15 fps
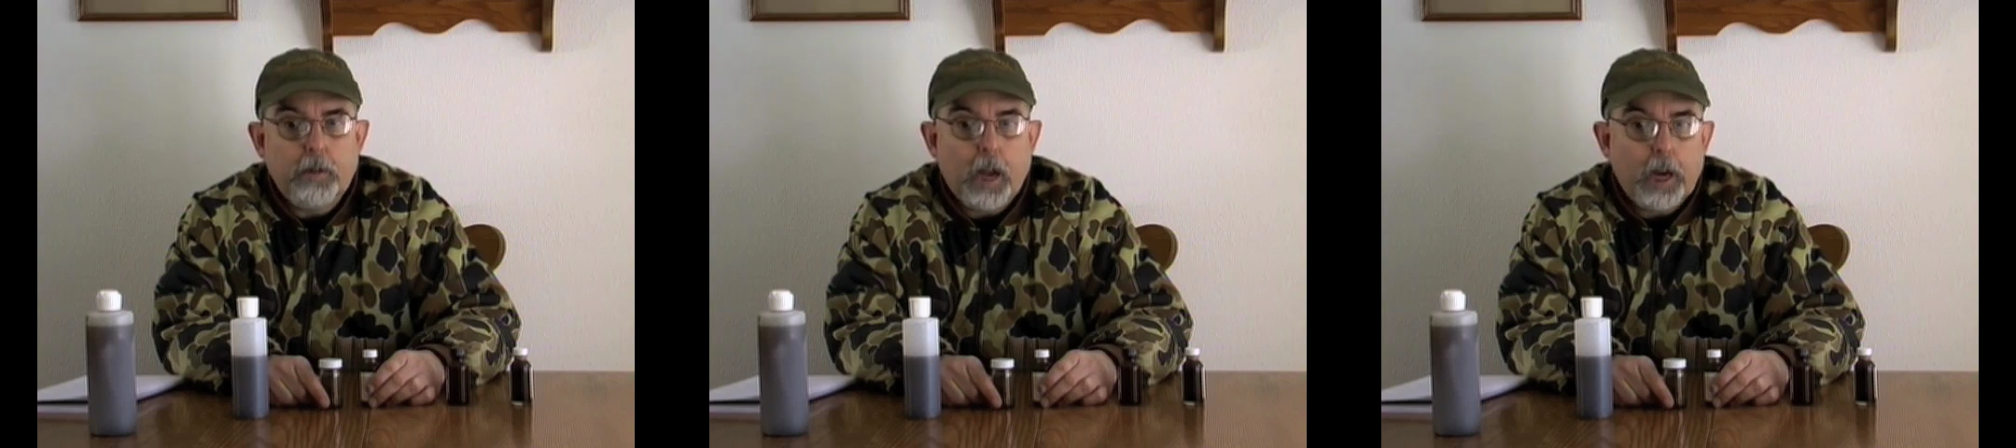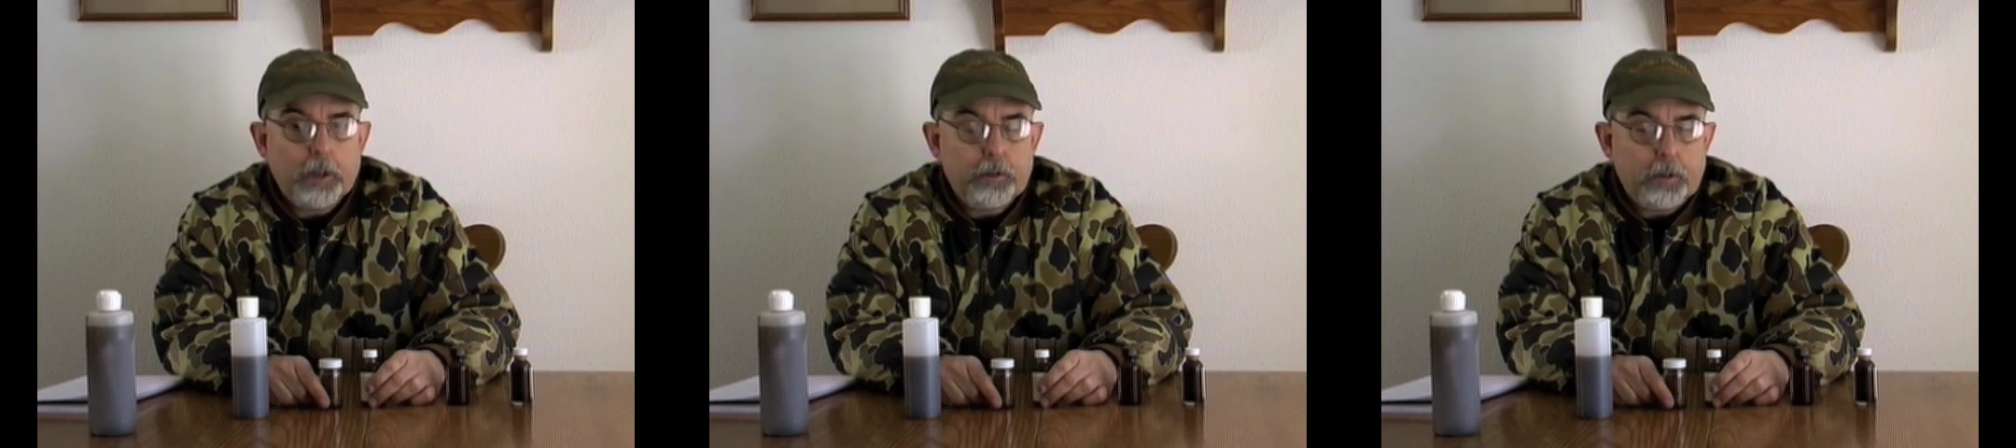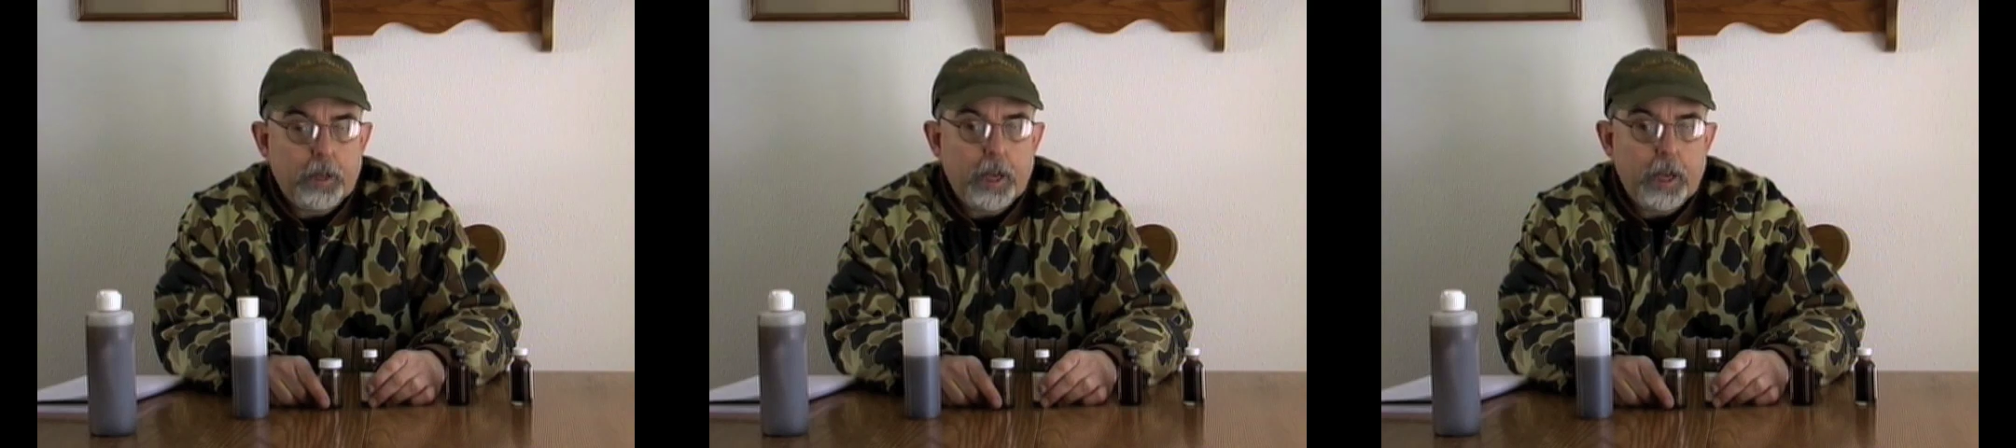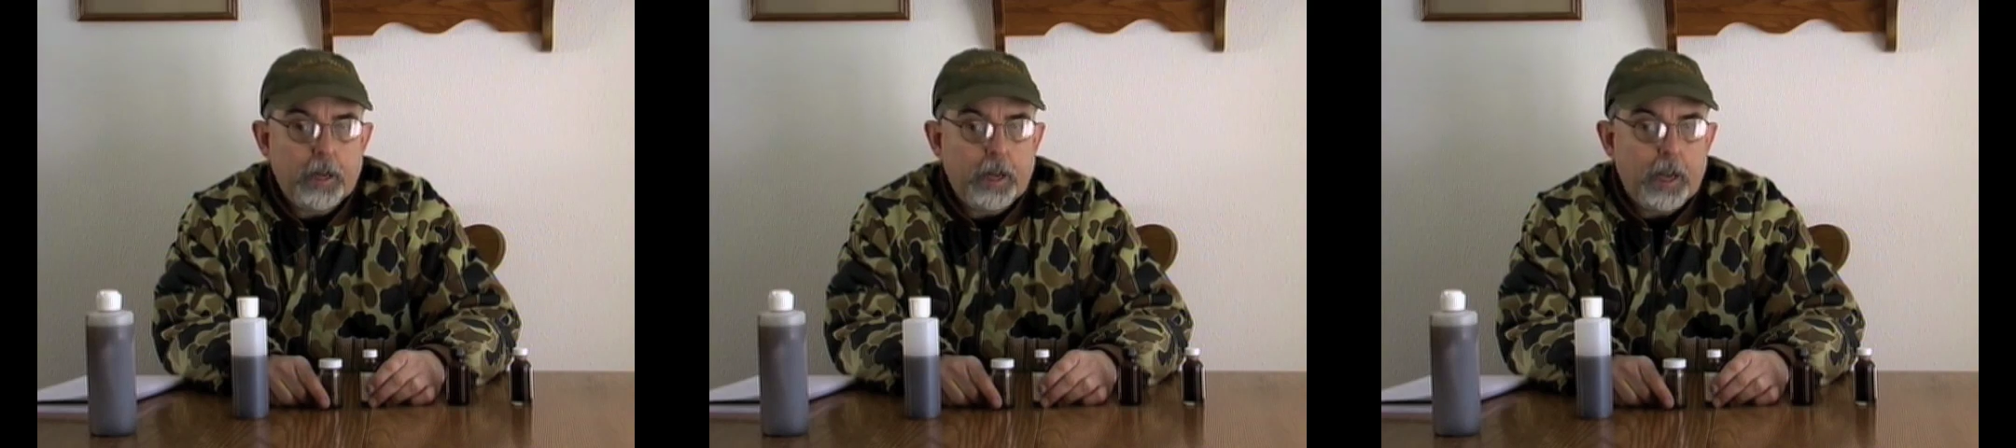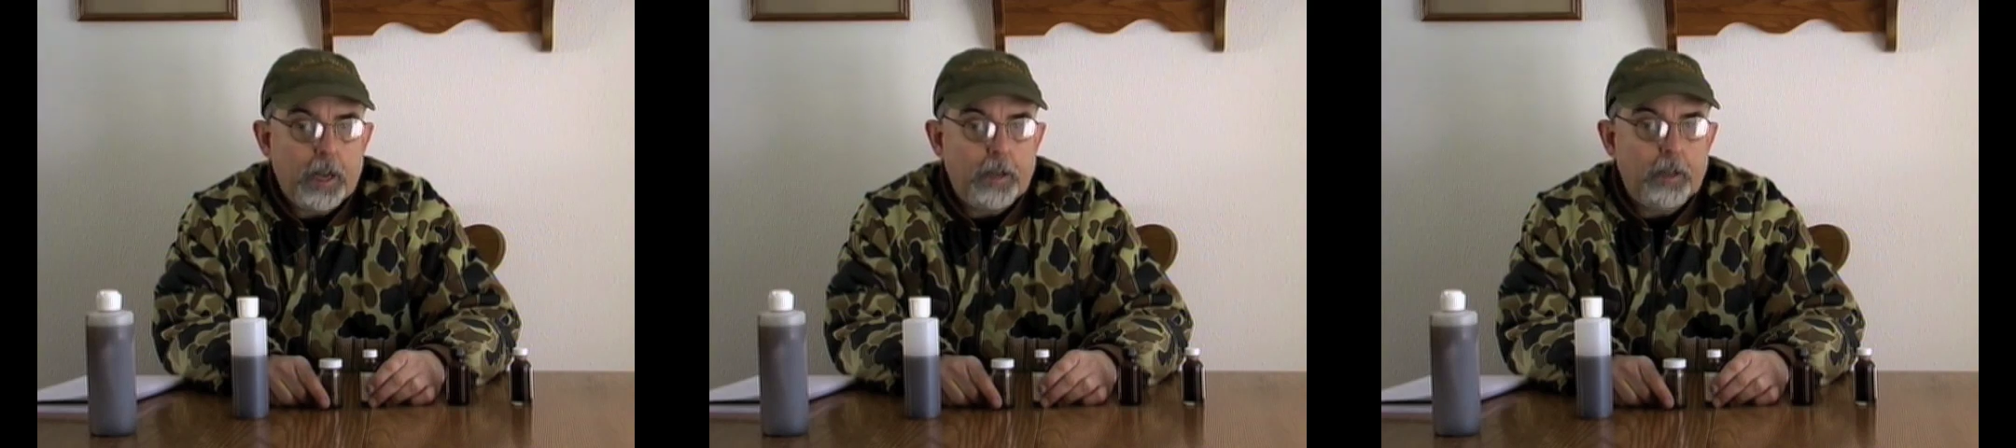fox or
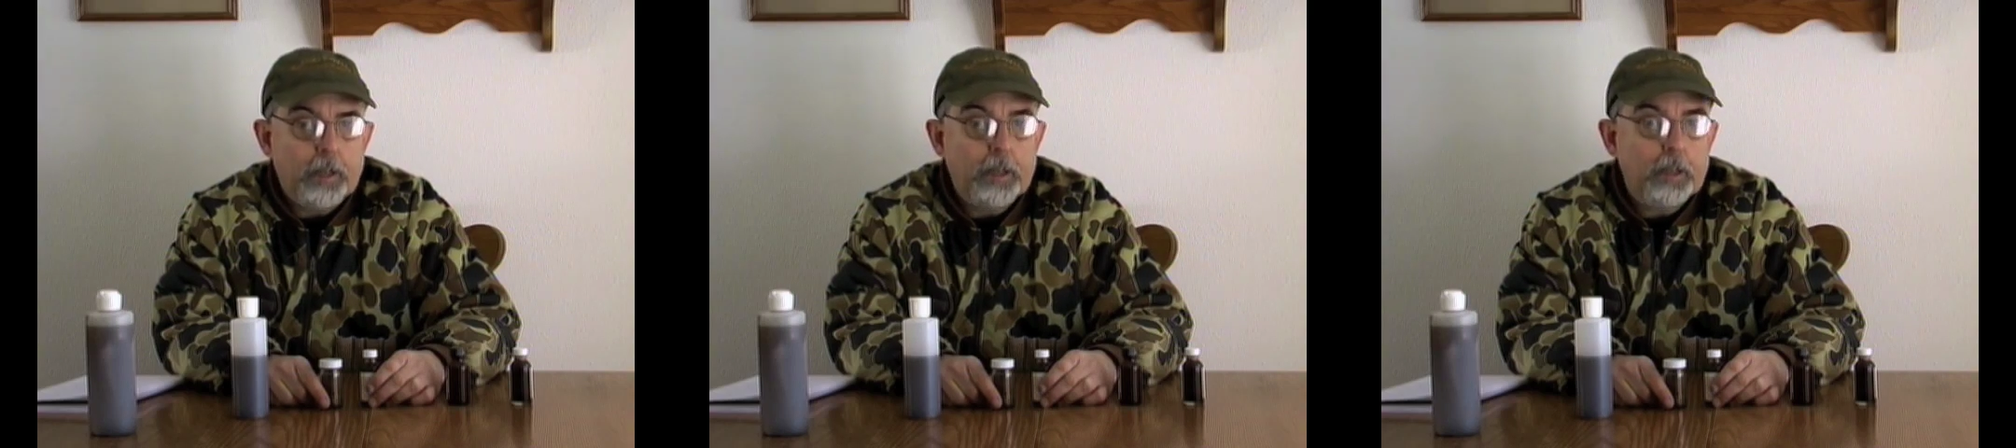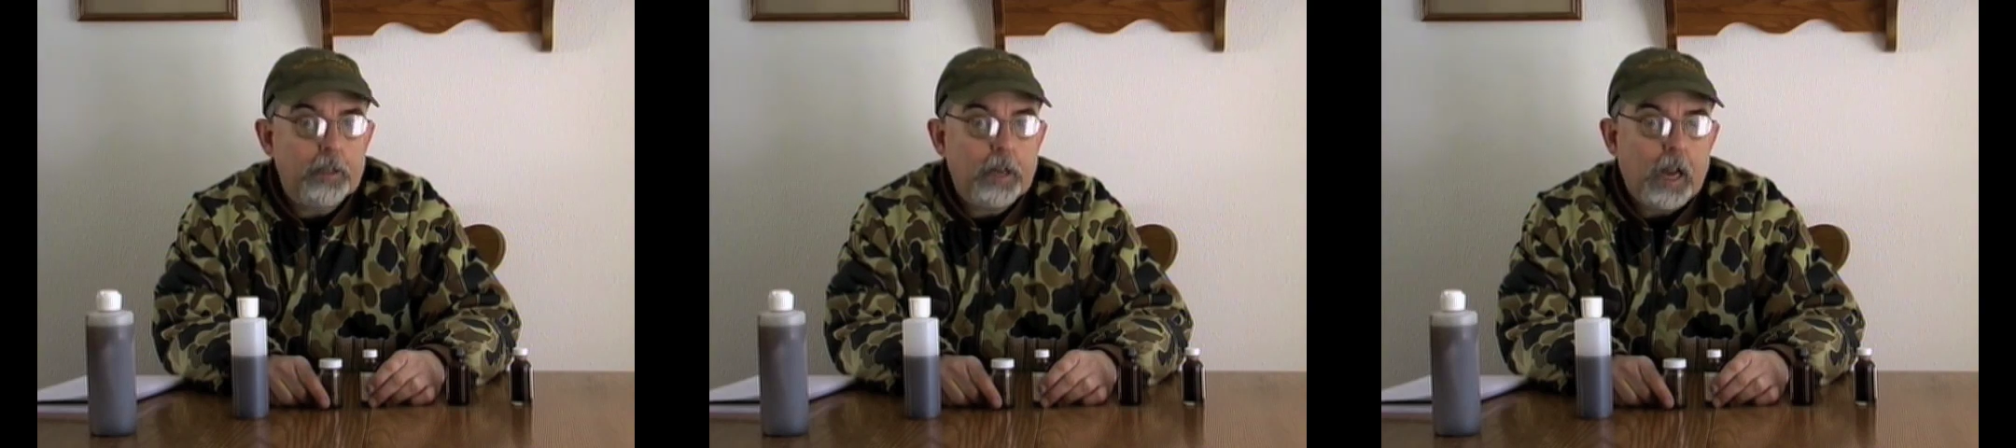canine any